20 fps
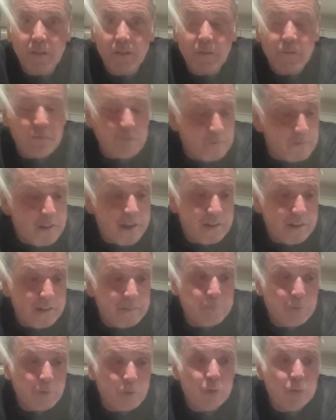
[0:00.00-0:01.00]
Very
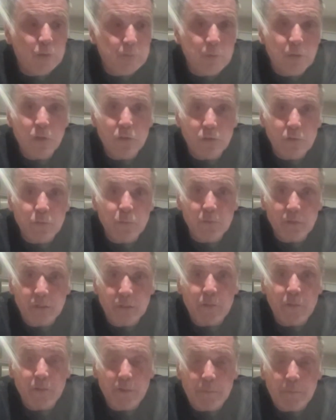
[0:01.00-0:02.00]
important, because
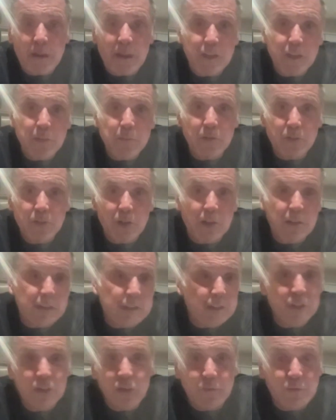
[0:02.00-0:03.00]
the replacement's gone,
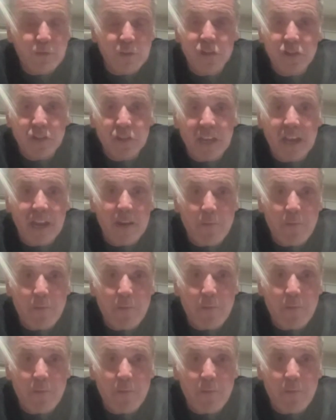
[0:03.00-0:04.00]
they've just finished the game
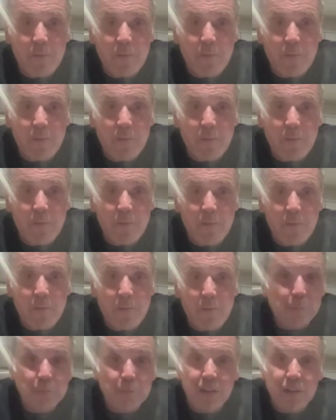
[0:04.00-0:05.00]
off
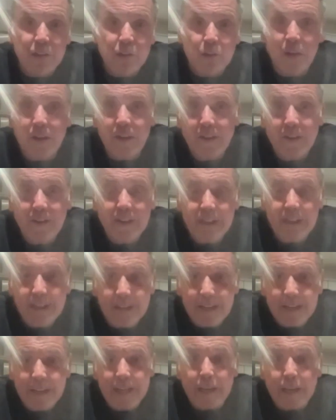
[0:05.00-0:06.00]
for you, or help you
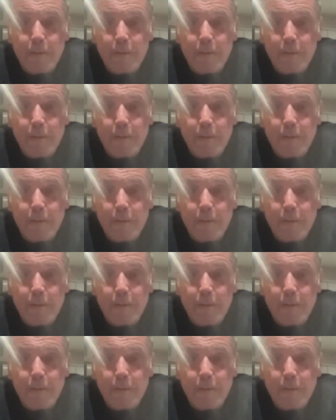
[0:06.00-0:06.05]
to